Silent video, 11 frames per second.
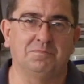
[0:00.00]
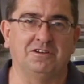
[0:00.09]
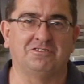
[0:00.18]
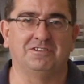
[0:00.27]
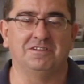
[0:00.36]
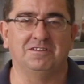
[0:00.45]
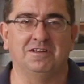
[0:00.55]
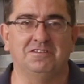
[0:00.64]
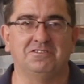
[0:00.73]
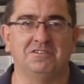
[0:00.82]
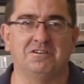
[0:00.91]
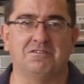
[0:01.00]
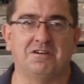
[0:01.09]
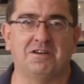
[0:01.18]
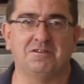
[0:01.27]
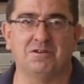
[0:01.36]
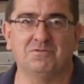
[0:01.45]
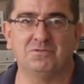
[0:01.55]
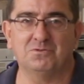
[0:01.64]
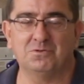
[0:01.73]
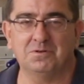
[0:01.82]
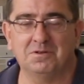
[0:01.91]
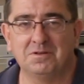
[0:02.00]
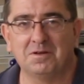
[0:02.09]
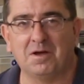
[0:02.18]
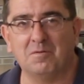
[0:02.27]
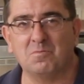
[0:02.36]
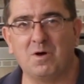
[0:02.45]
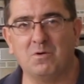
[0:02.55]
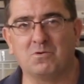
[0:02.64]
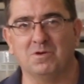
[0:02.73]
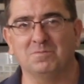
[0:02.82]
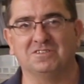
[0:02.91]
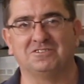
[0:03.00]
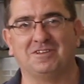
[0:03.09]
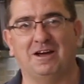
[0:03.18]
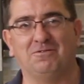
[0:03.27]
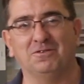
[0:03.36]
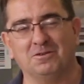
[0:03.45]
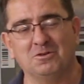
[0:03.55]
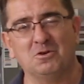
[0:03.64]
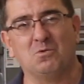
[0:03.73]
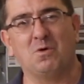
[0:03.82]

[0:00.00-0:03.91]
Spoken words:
I'm Ashley, the engineer at Andover Norton, and welcome to Stafford.